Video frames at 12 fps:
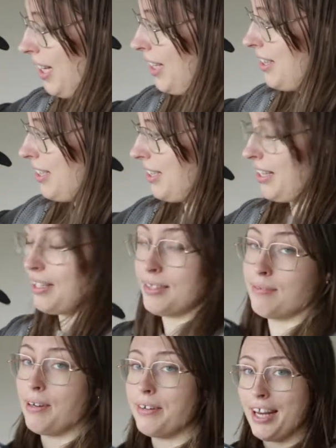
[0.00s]
I think it is
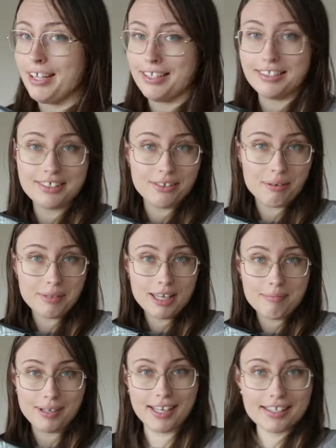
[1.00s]
very elegant, so I'm
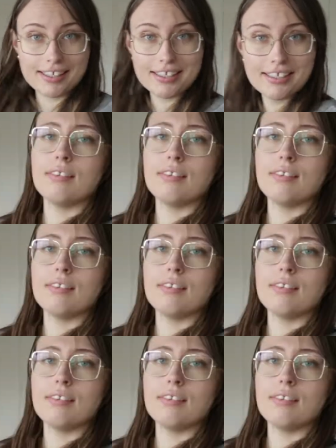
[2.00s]
keeping it.